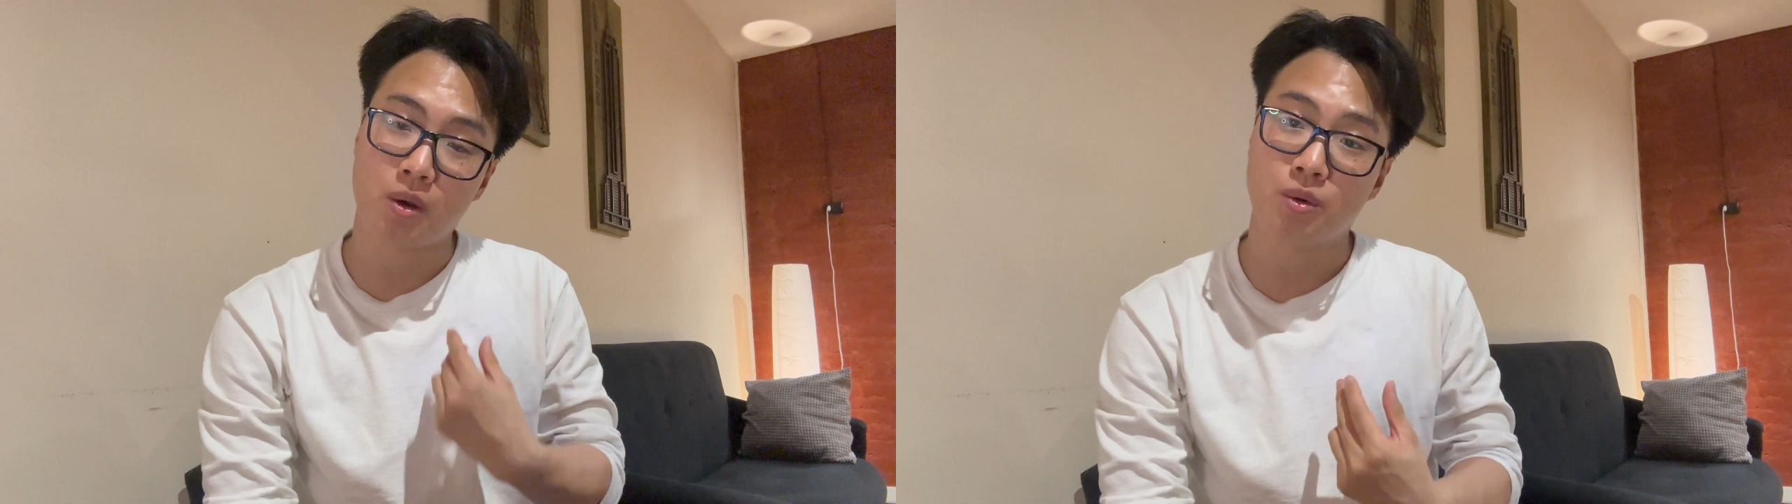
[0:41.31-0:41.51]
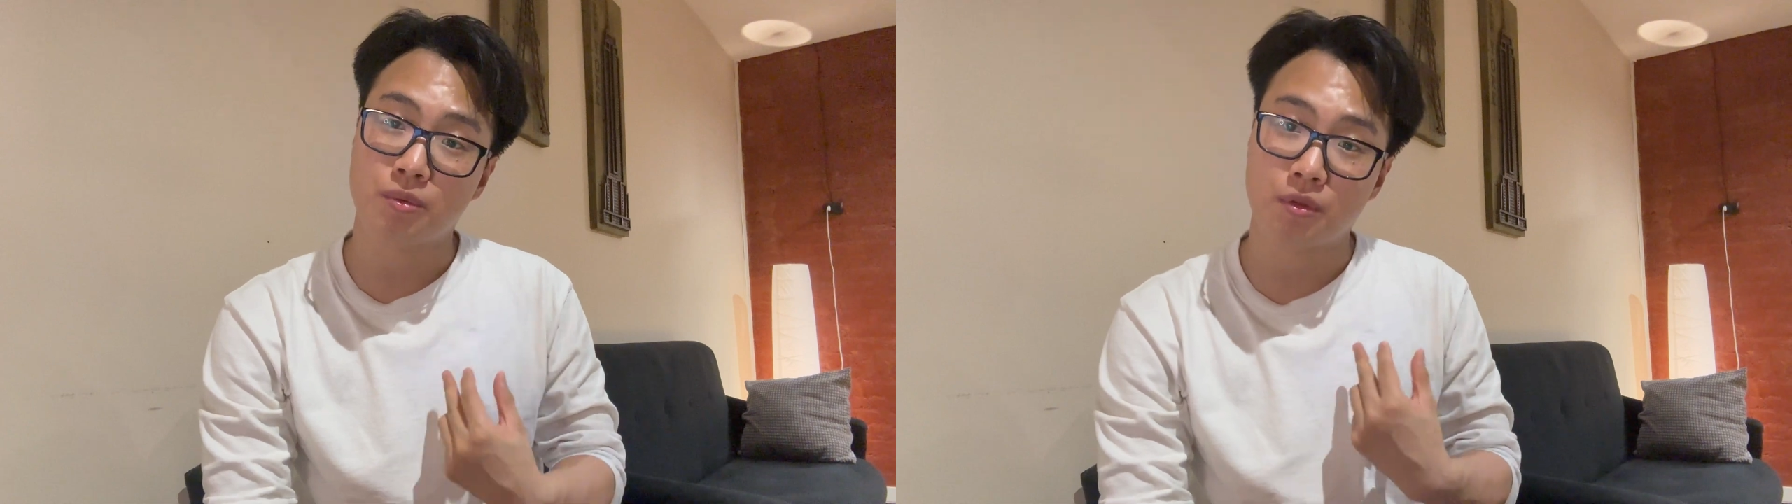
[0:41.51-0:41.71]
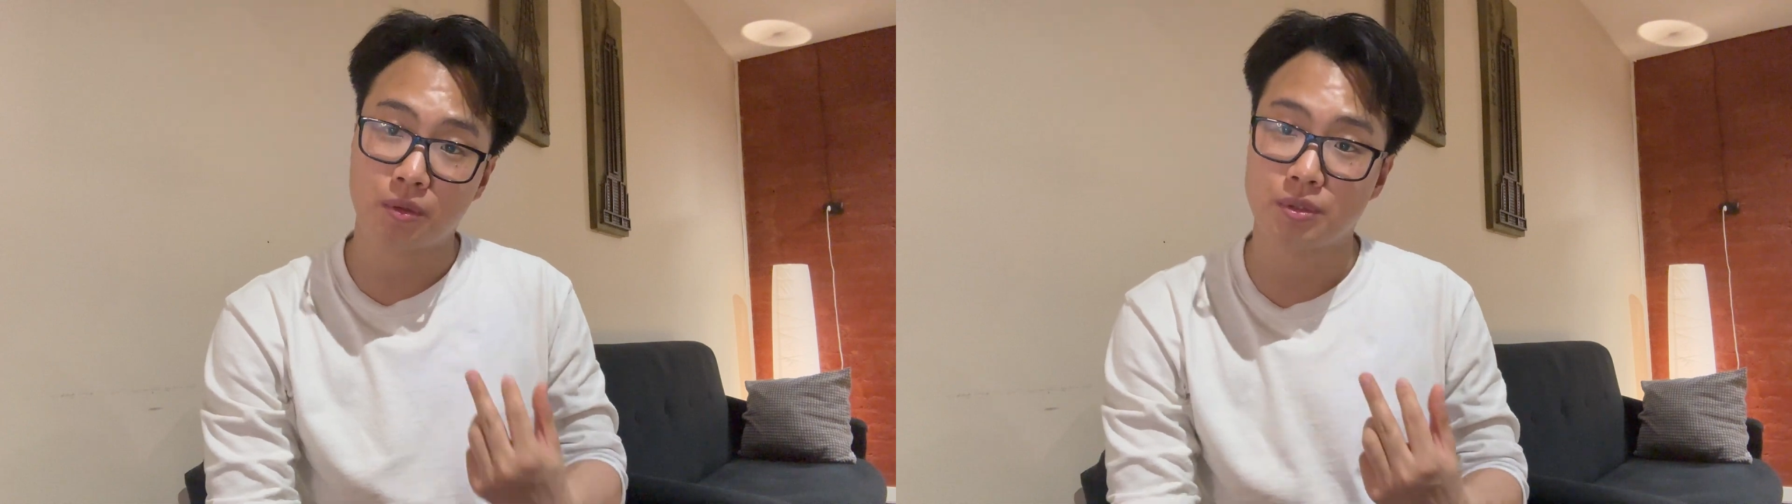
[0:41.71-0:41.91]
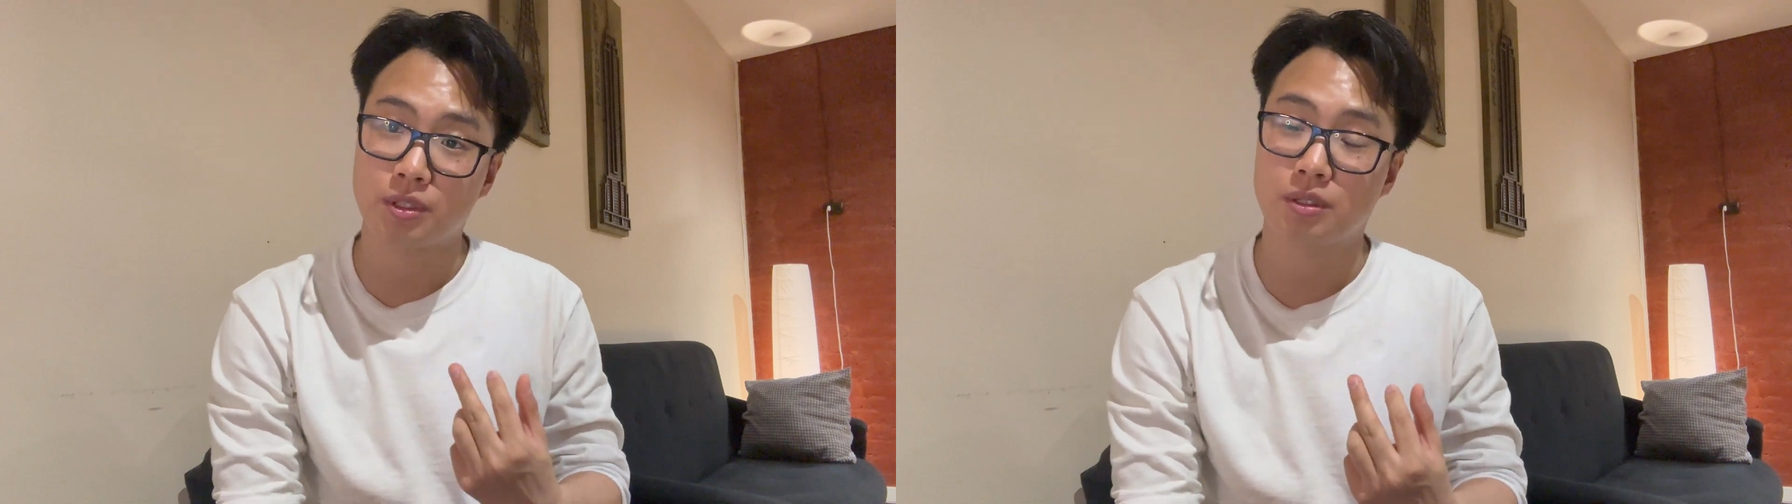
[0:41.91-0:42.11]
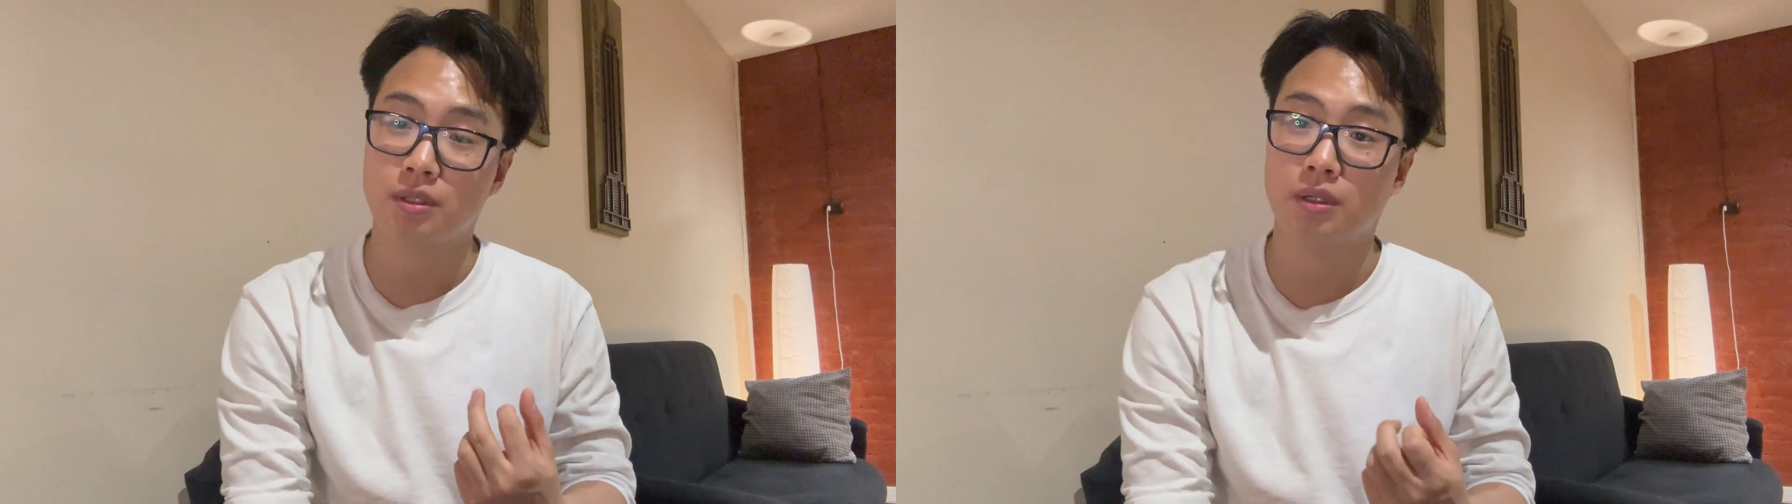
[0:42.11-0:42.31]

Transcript: own thoughts